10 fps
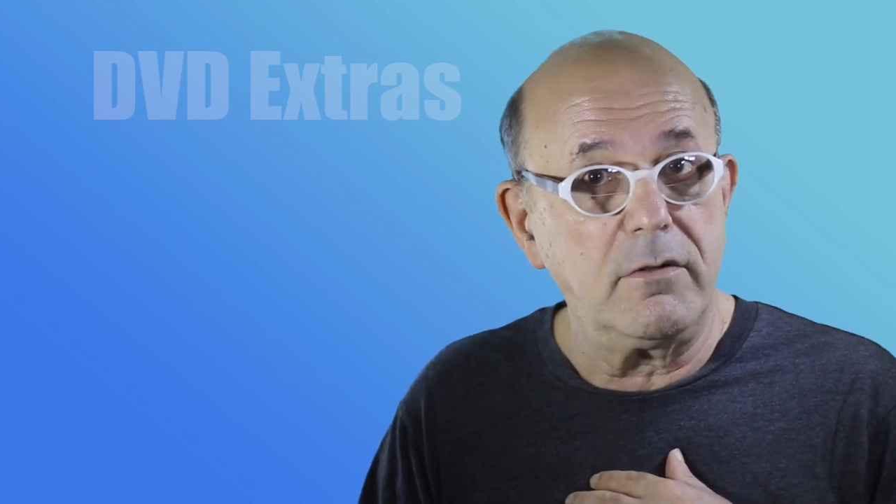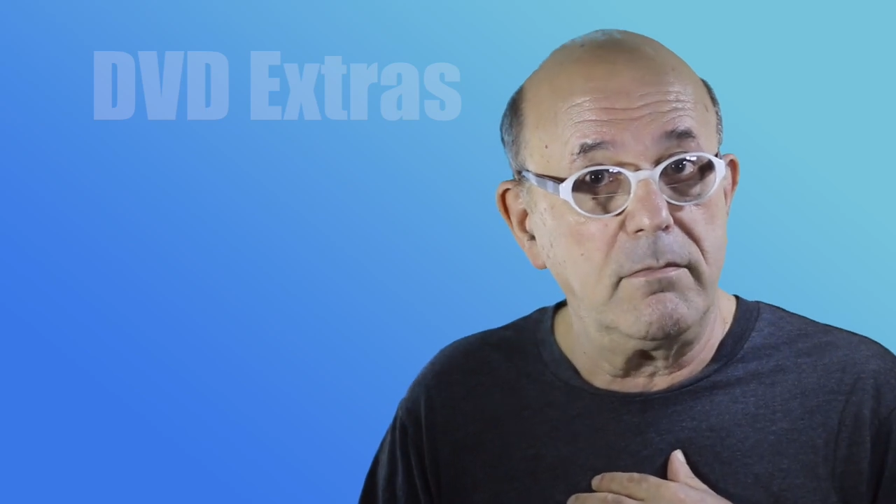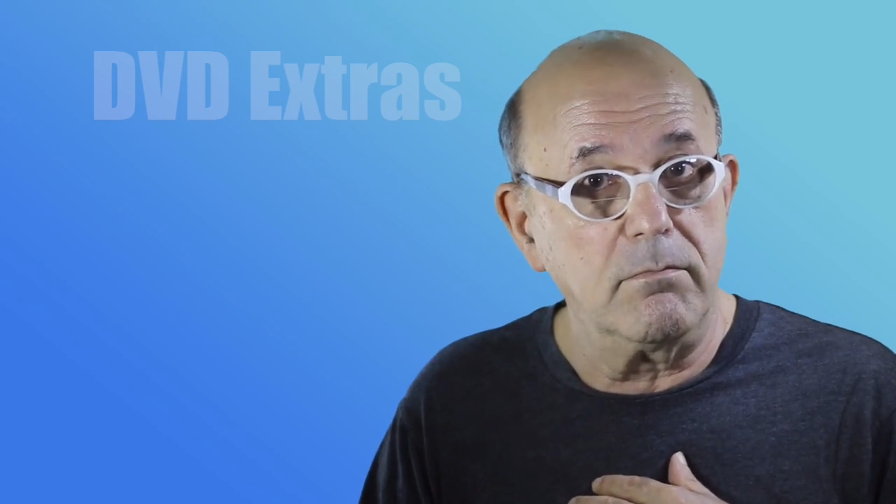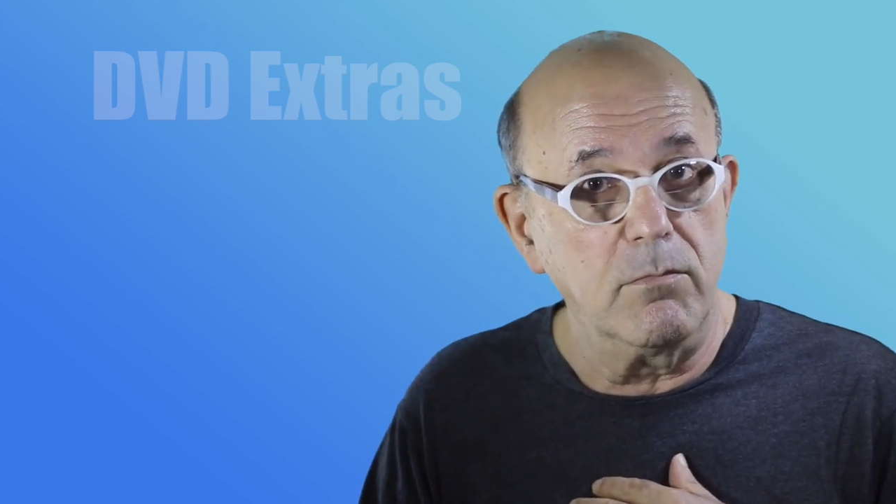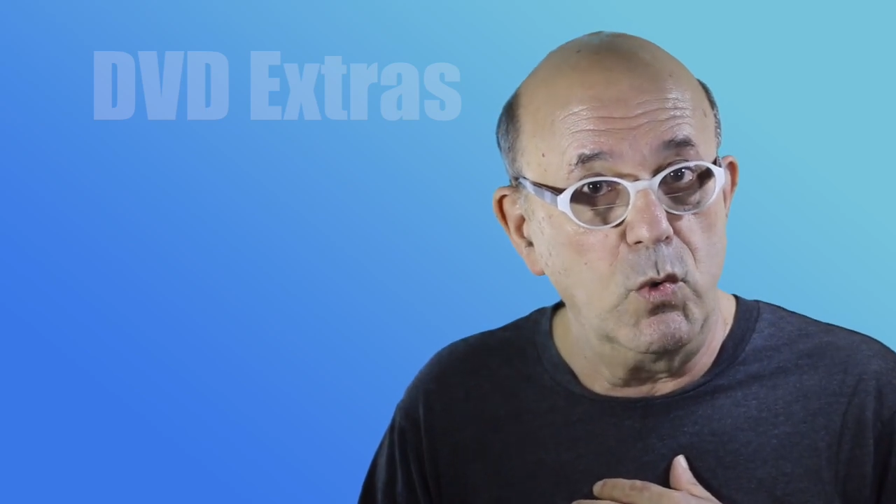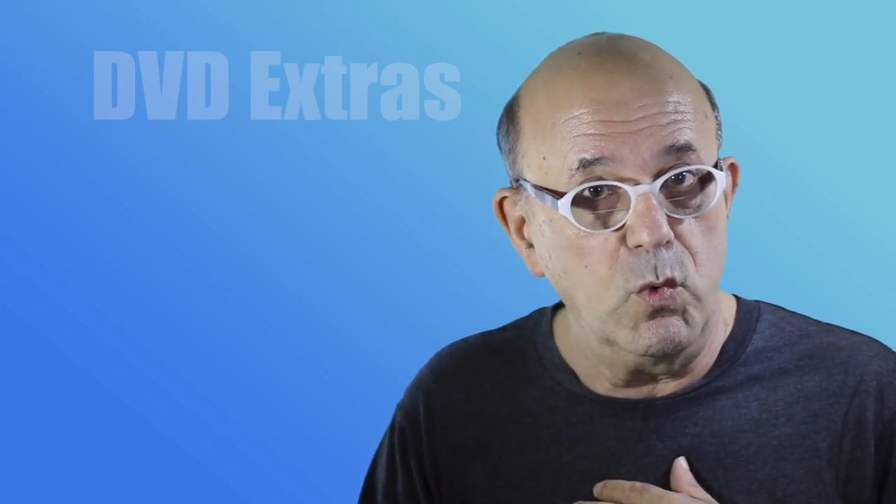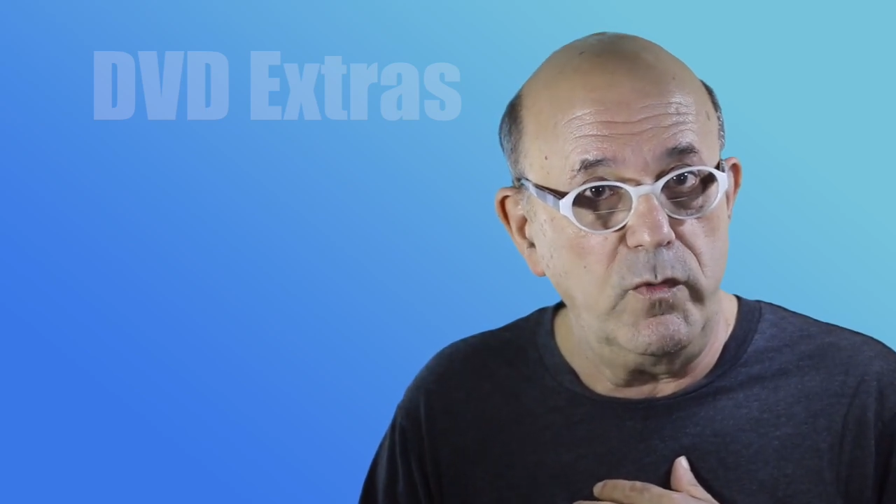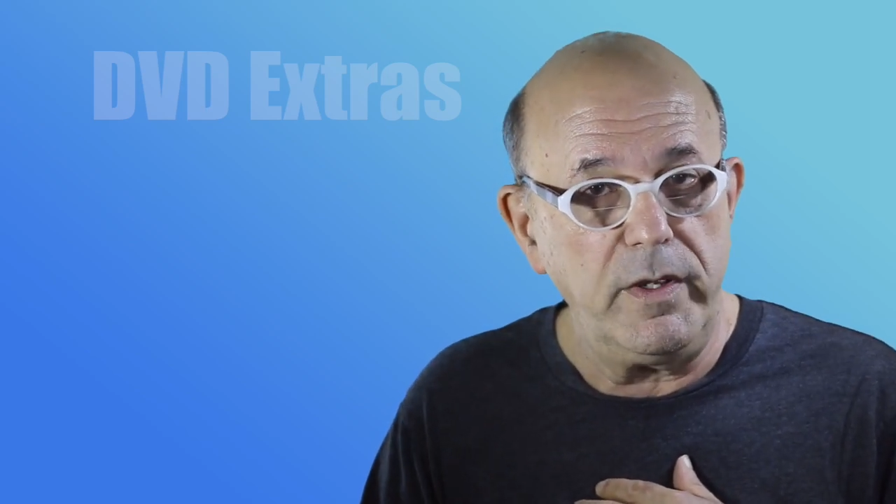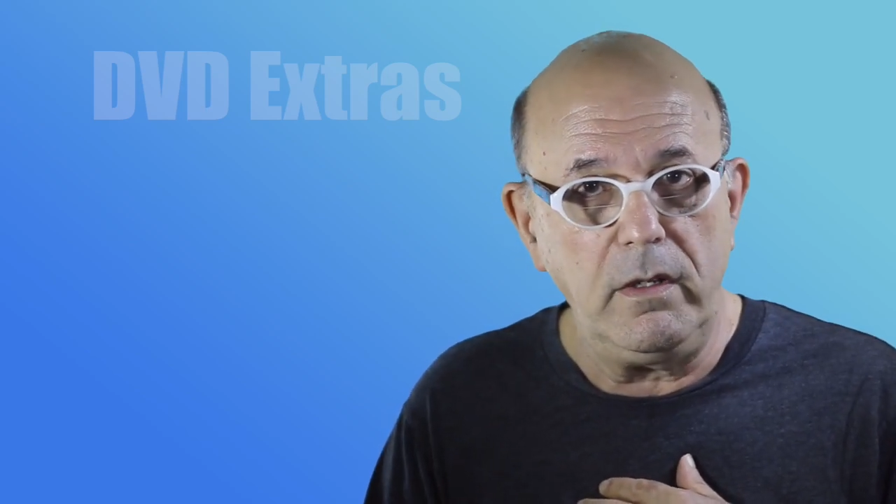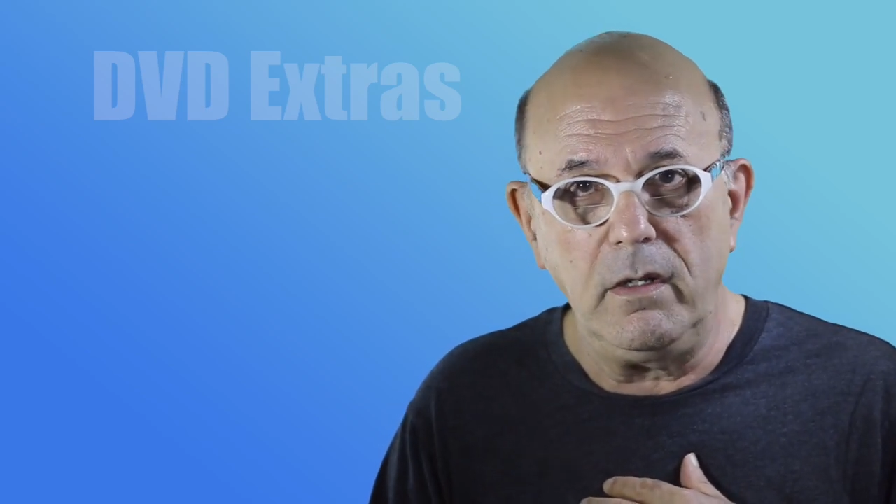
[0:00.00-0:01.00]
to a
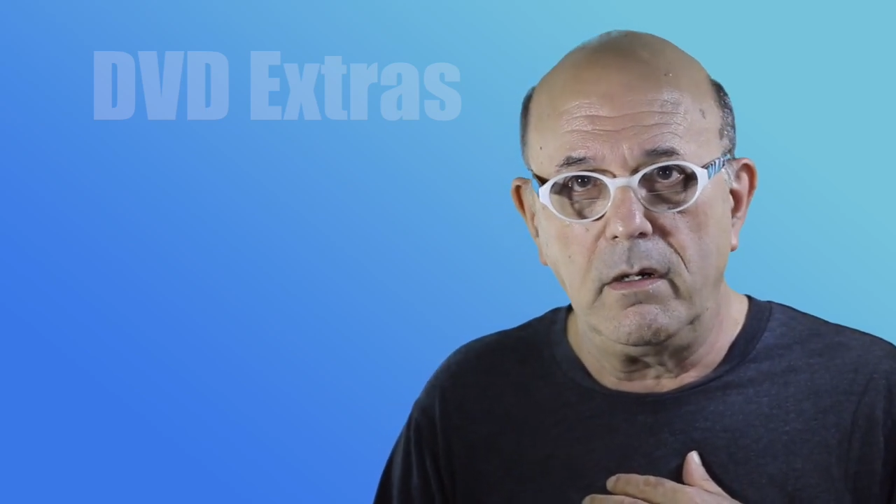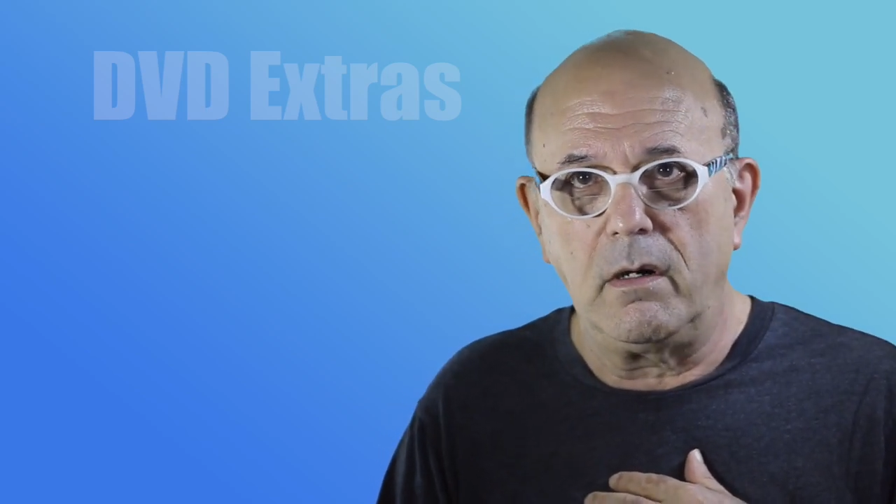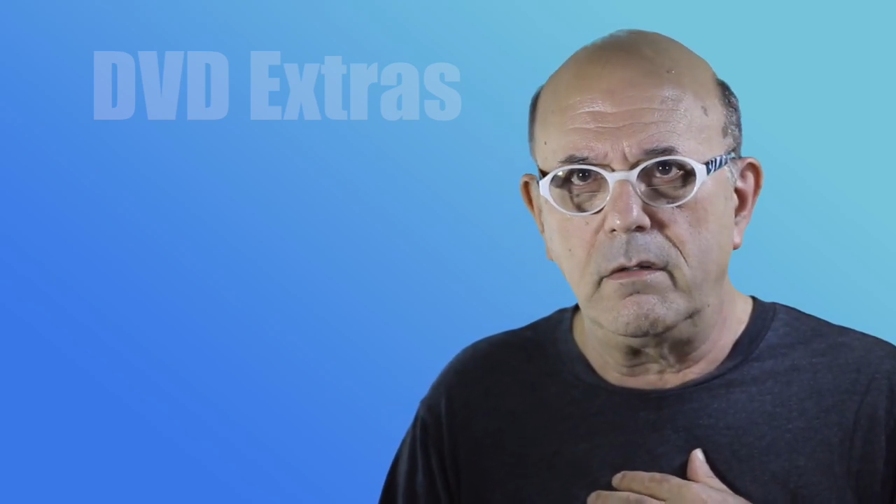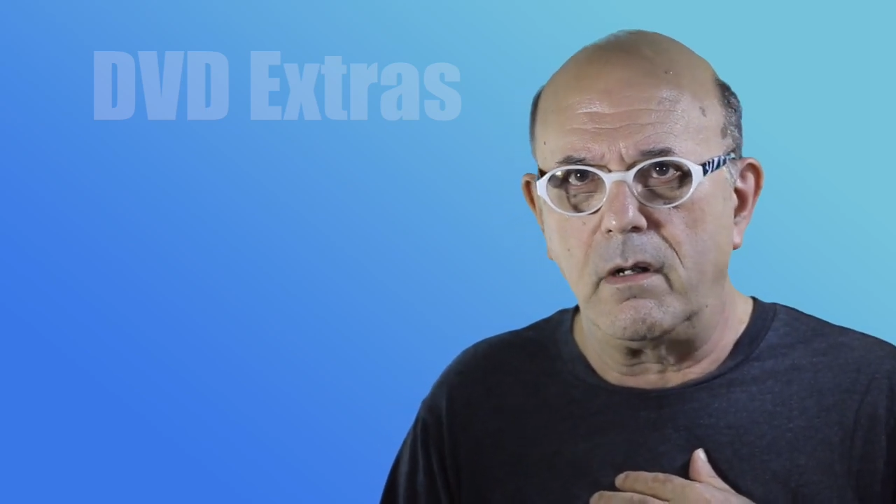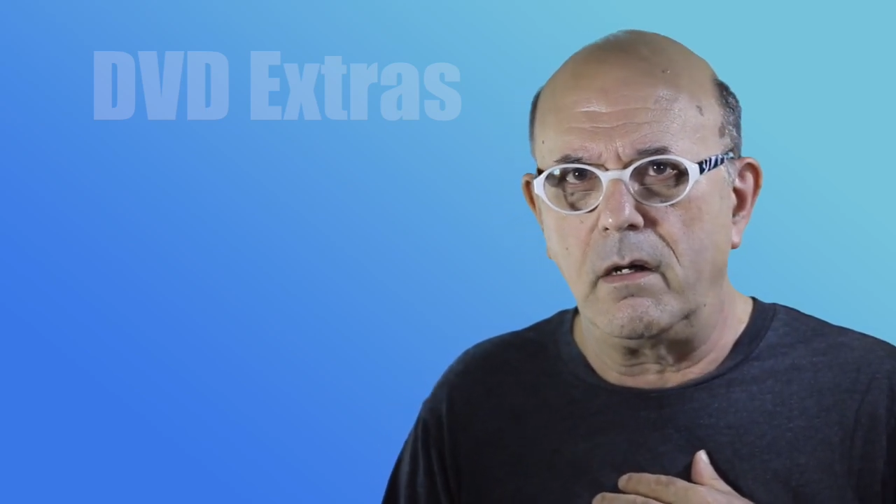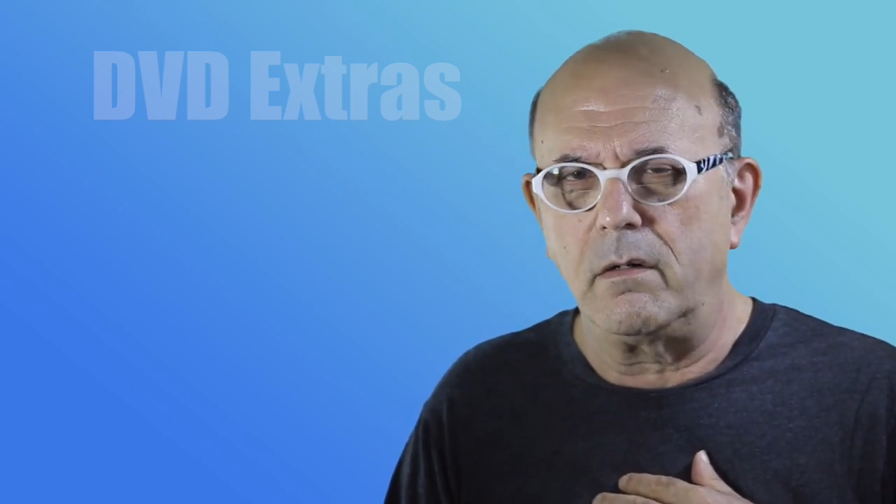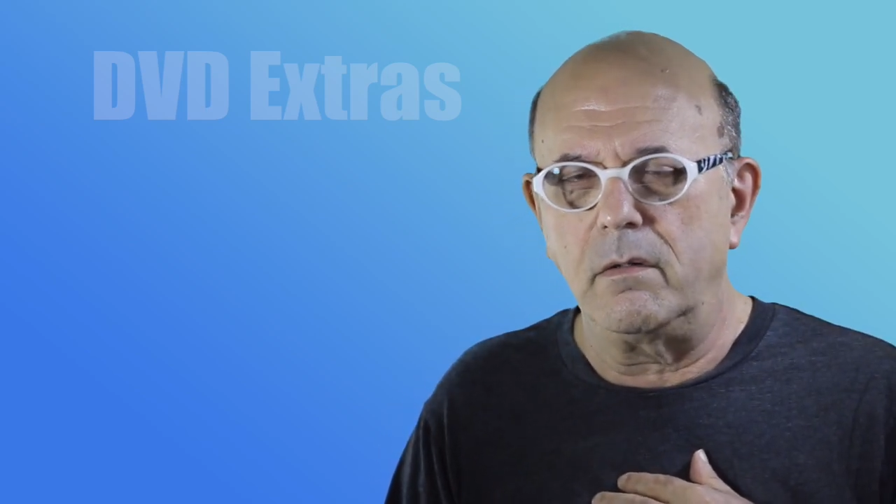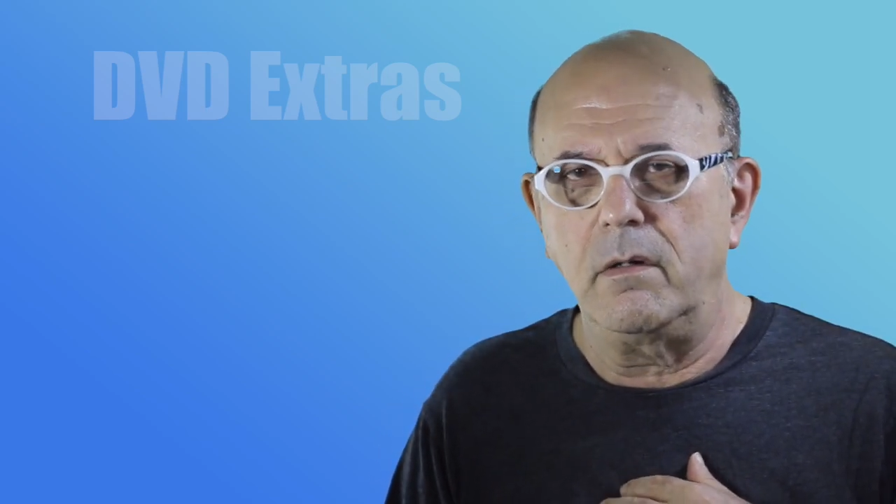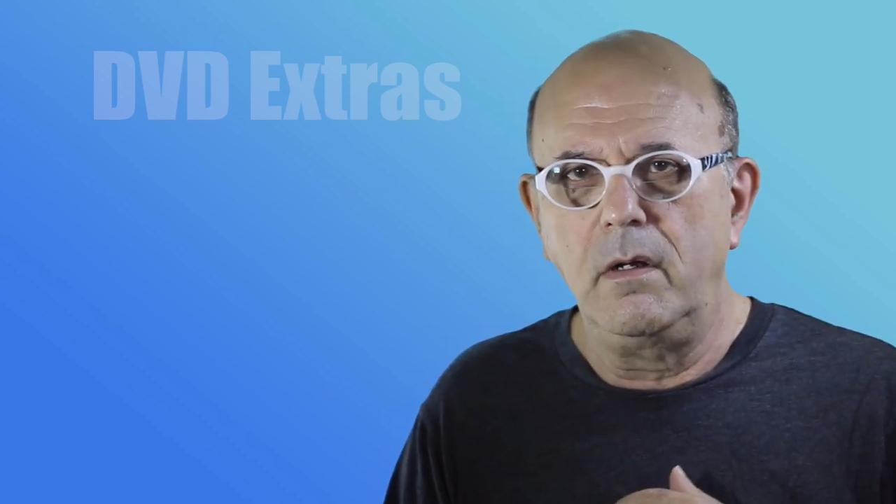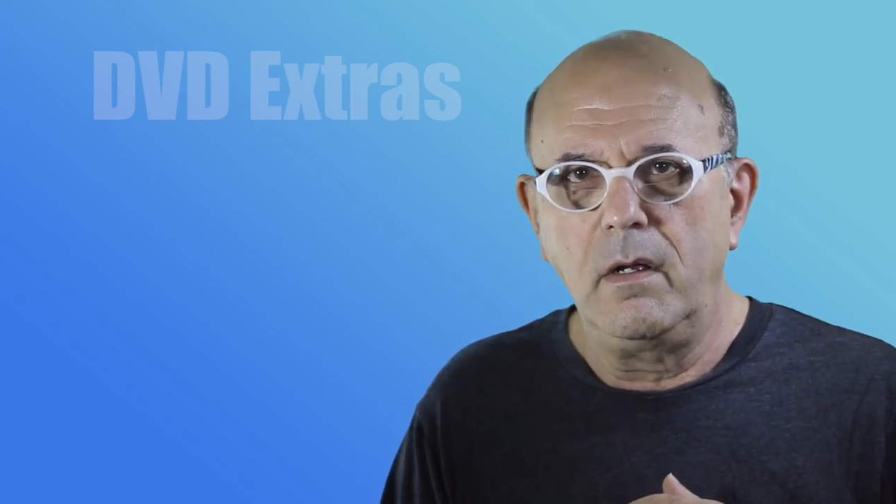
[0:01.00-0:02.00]
movie? Oh, no.